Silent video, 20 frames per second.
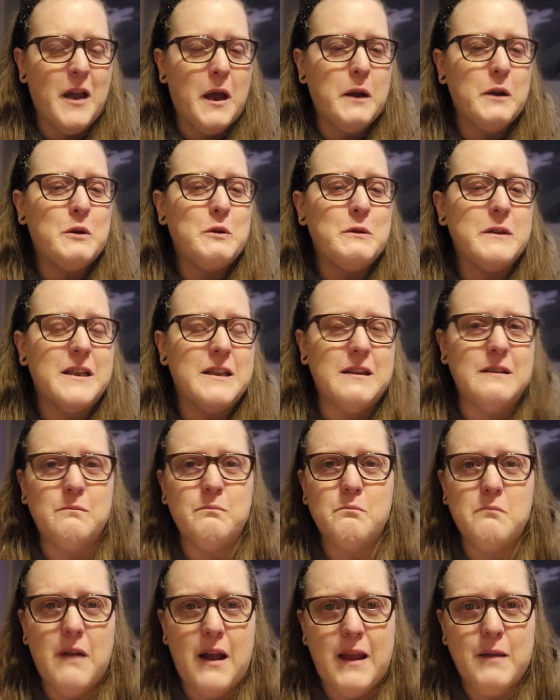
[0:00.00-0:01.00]
not only
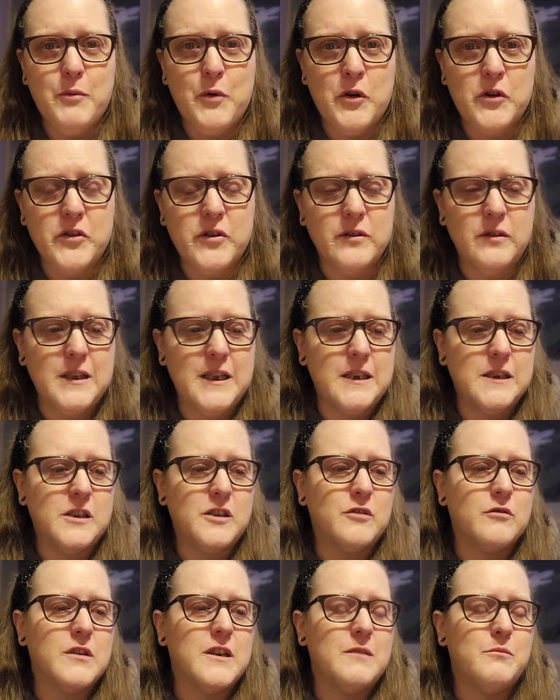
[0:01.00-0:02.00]
in my personal
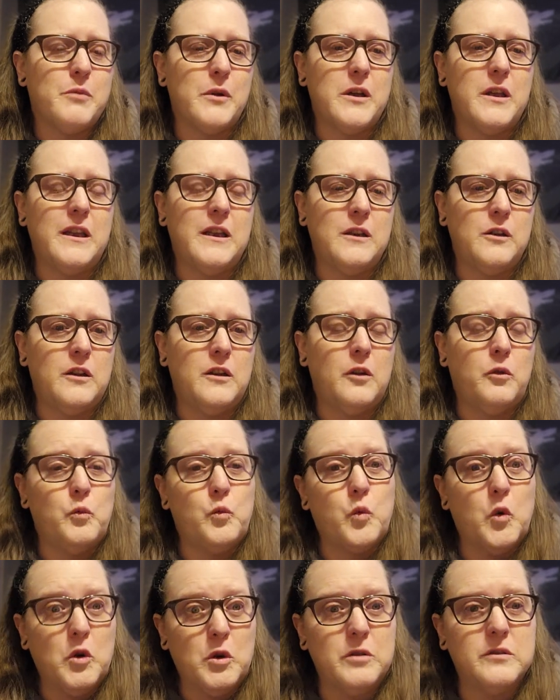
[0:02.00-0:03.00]
history, but in the
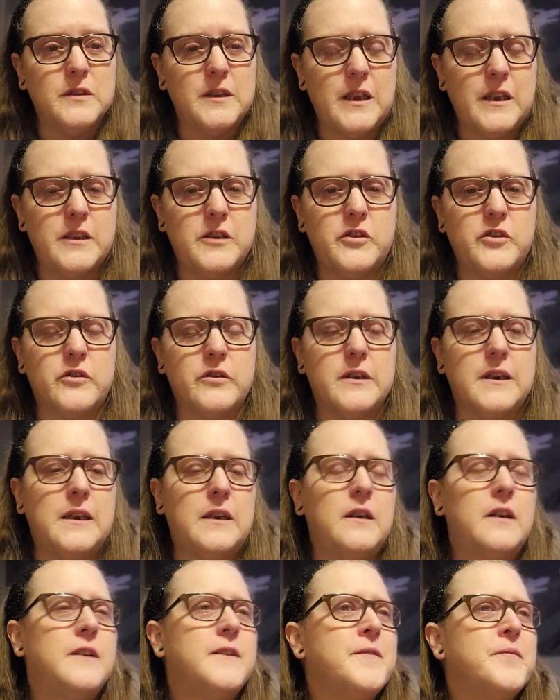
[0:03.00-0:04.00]
world's
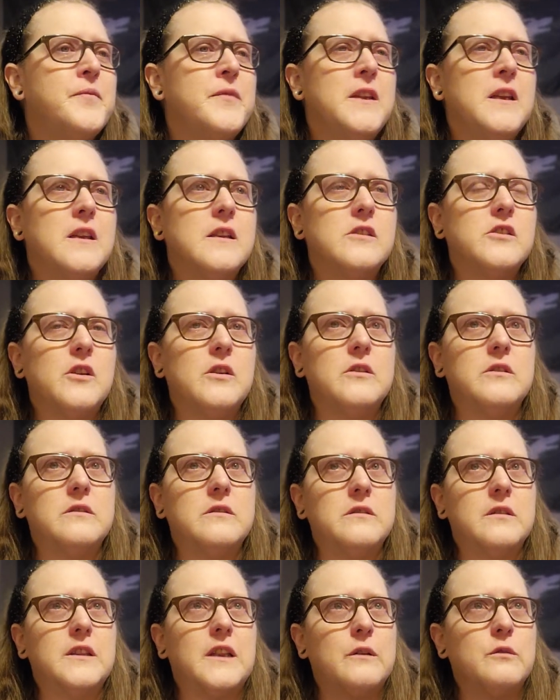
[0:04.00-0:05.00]
history.
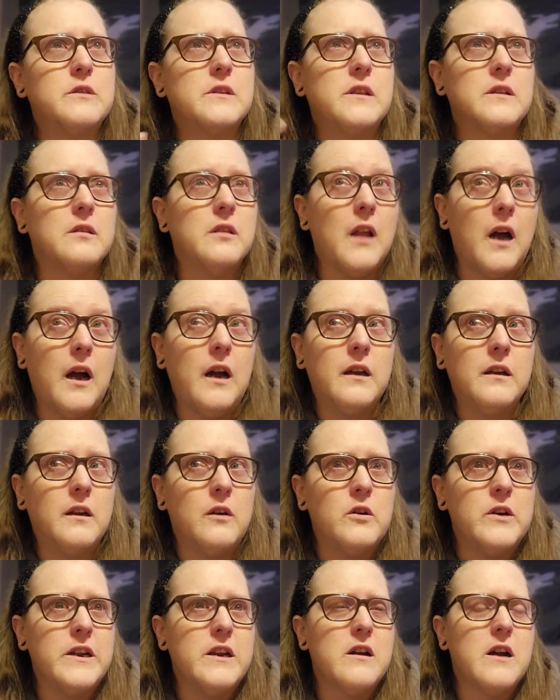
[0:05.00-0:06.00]
So there was a lot
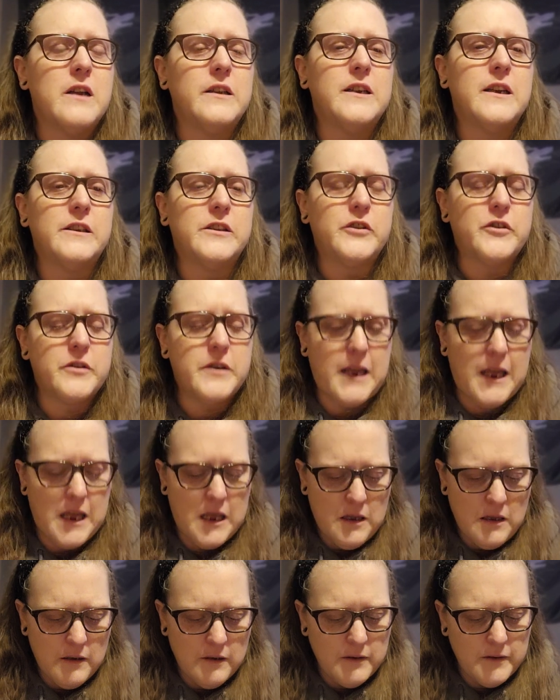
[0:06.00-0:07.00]
going on
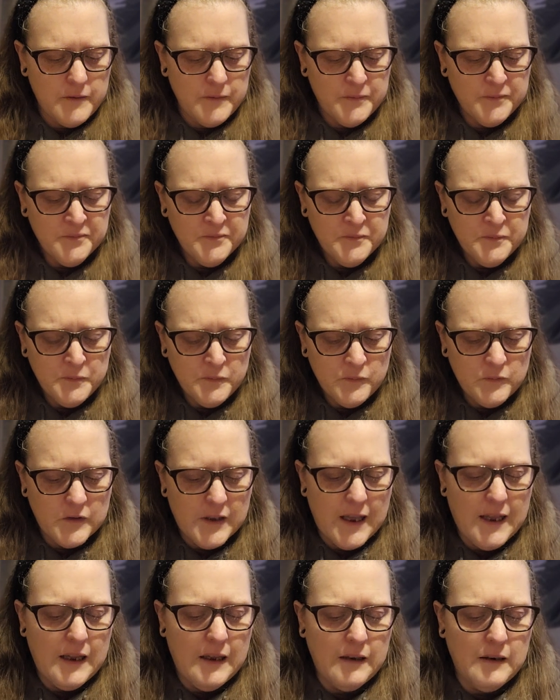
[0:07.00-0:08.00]
yesterday.
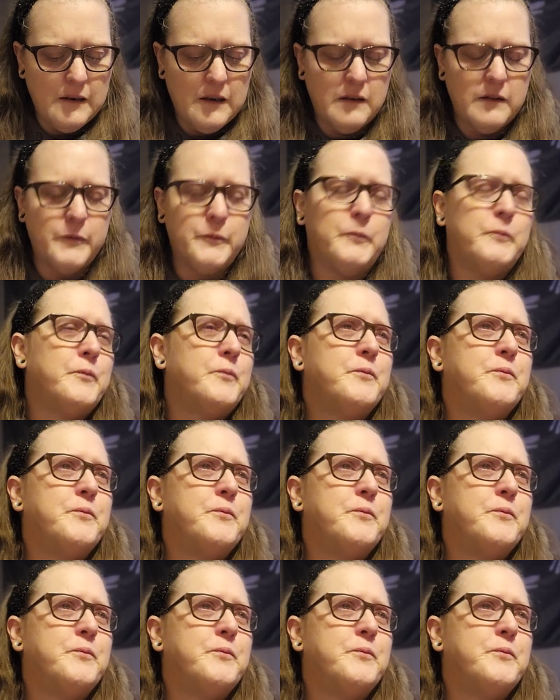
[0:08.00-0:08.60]
And um,